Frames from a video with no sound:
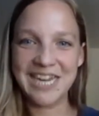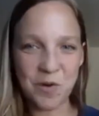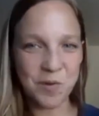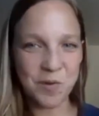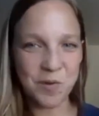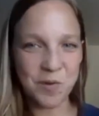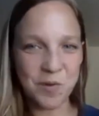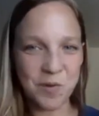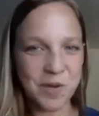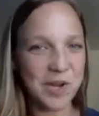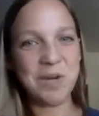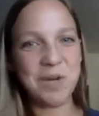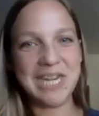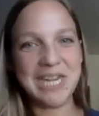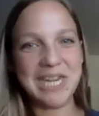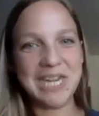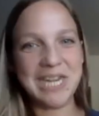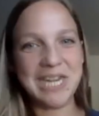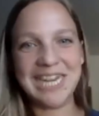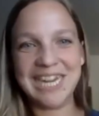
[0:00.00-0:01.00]
You know, we all
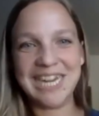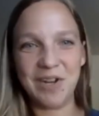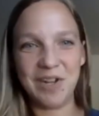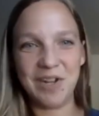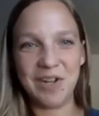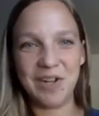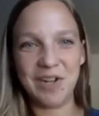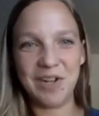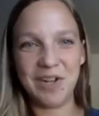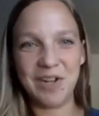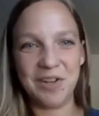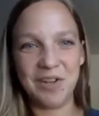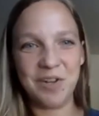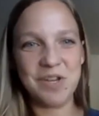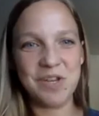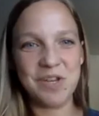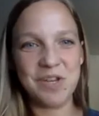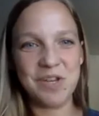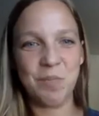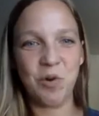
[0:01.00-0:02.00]
know we need it, we all
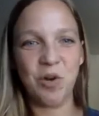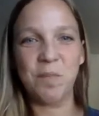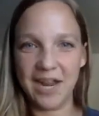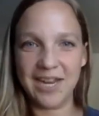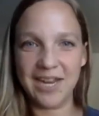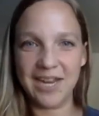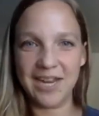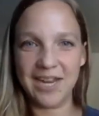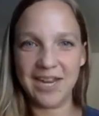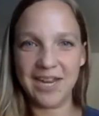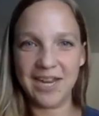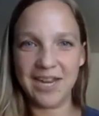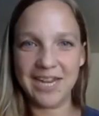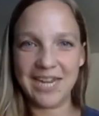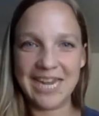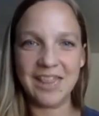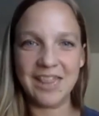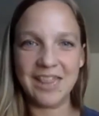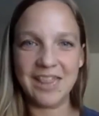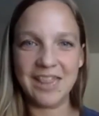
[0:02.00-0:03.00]
know it's important, but uh,
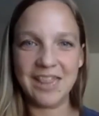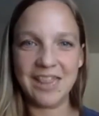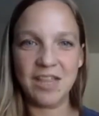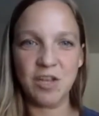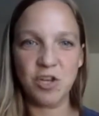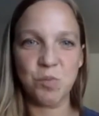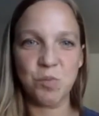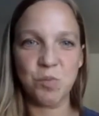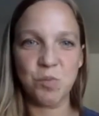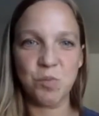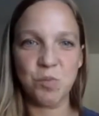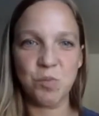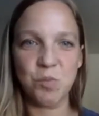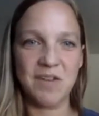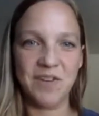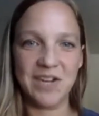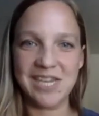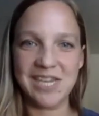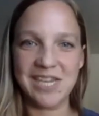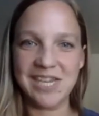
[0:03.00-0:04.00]
get those
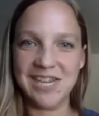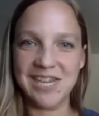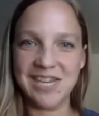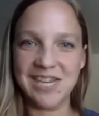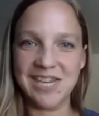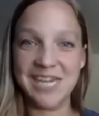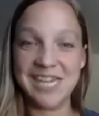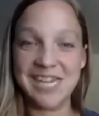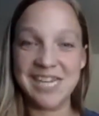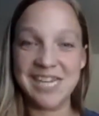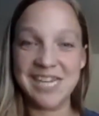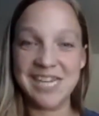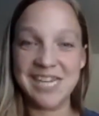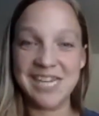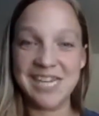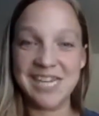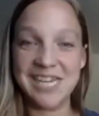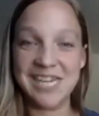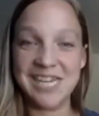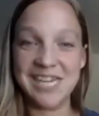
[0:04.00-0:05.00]
specifics uh, in
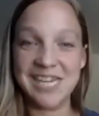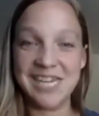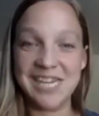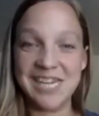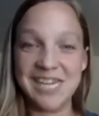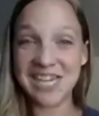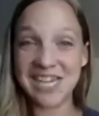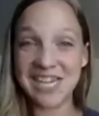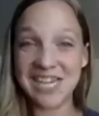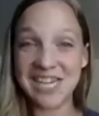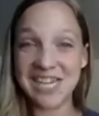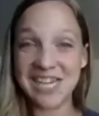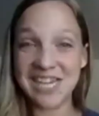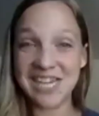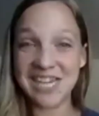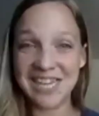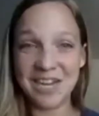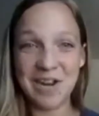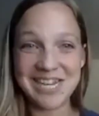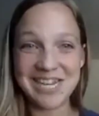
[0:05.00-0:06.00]
place and get an
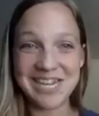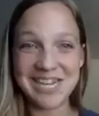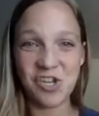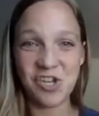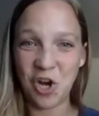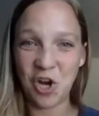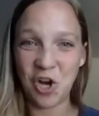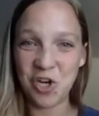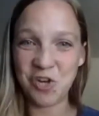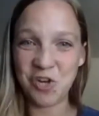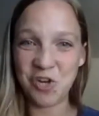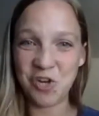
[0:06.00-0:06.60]
agency in the U.S. in